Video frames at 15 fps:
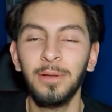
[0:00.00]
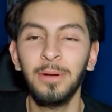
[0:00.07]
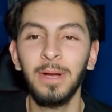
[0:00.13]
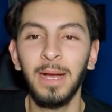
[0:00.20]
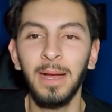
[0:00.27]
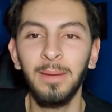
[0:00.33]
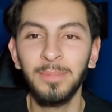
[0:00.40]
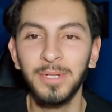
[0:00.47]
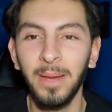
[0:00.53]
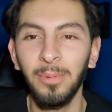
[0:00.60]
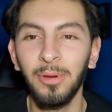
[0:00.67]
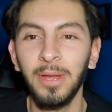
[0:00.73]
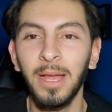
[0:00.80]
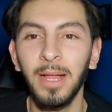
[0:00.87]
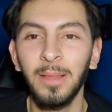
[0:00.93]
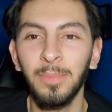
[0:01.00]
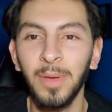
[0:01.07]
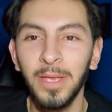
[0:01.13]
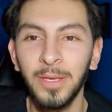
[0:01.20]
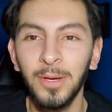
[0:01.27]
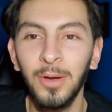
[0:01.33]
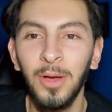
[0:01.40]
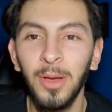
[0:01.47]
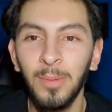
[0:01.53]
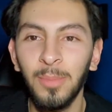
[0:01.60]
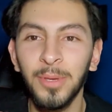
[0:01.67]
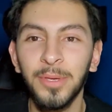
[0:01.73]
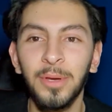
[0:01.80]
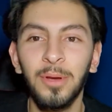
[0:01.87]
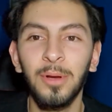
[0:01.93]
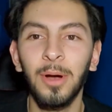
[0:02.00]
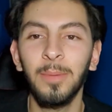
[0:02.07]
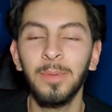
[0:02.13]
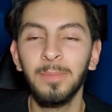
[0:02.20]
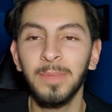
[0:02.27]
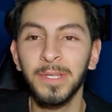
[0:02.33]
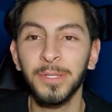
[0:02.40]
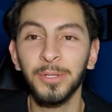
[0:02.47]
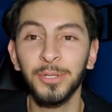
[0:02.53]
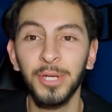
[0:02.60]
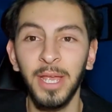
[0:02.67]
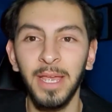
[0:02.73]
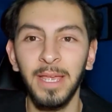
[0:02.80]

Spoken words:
I'm Jabbering Jalapeno, but you can call me Mr. J.